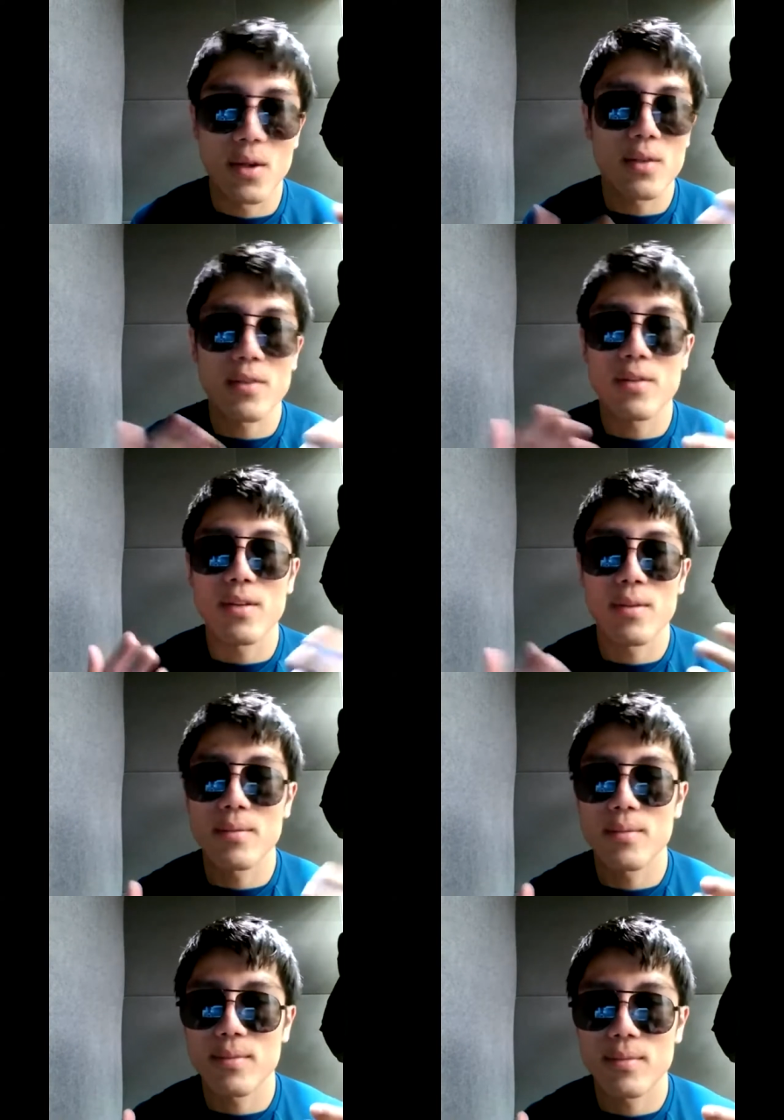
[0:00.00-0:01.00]
all of the
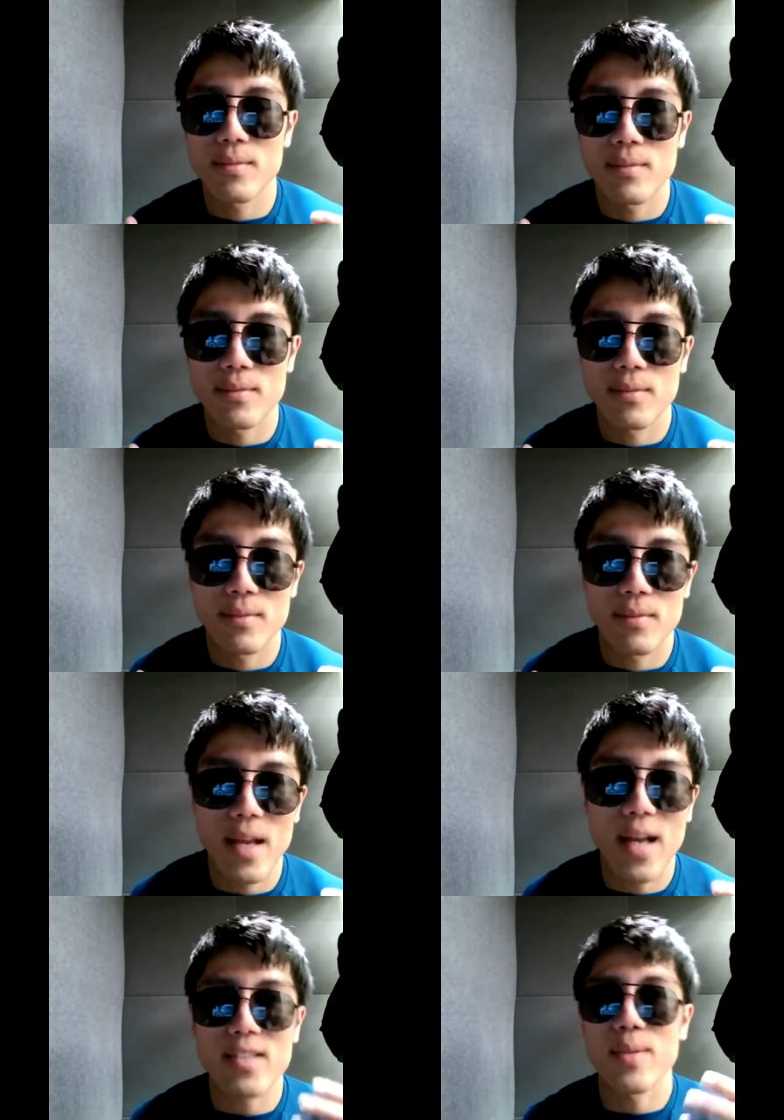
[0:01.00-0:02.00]

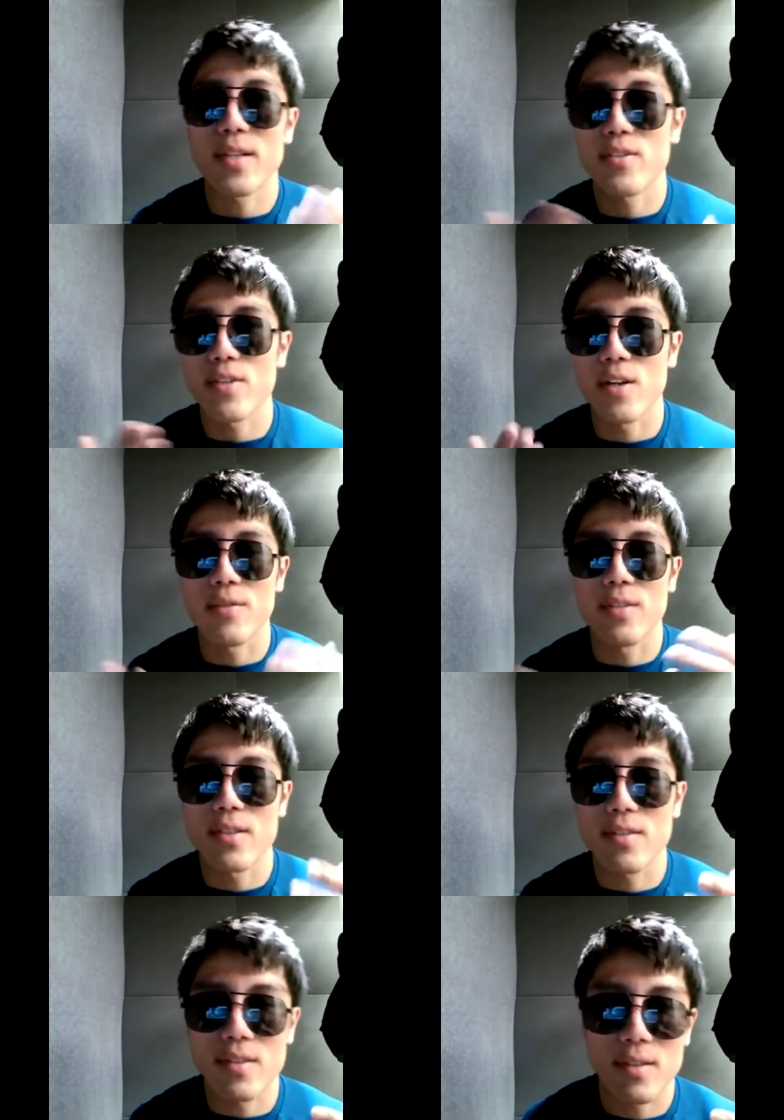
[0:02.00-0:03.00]
aspects of
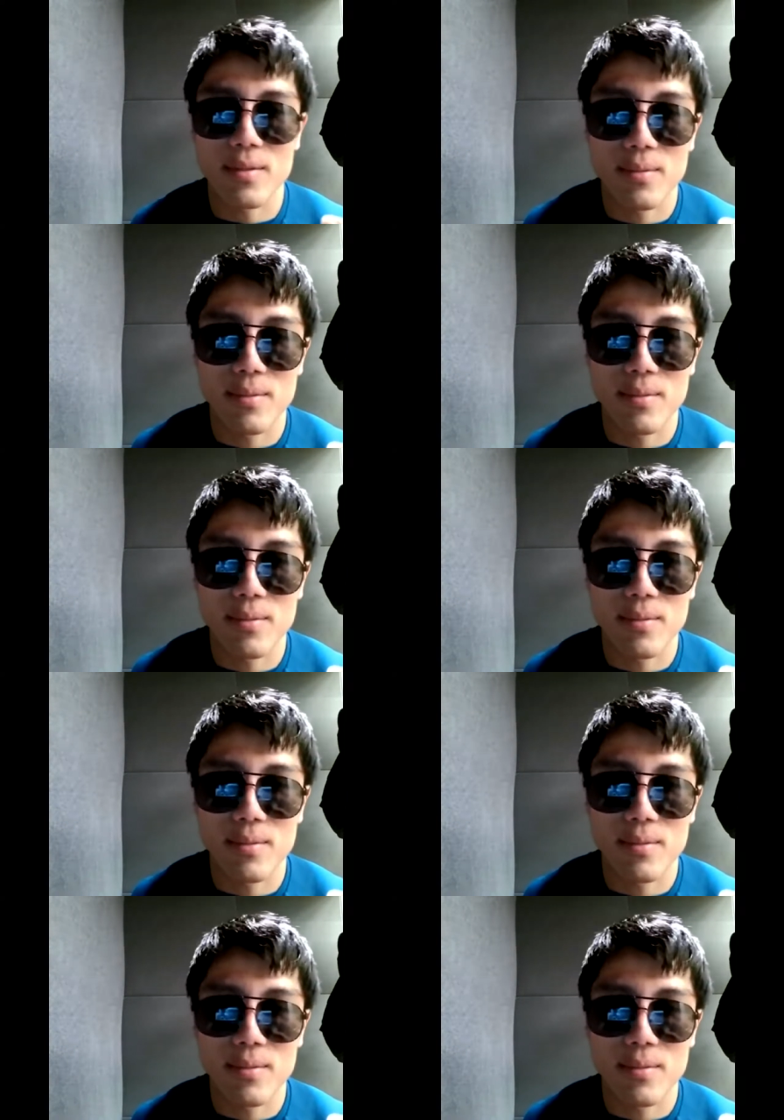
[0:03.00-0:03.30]
this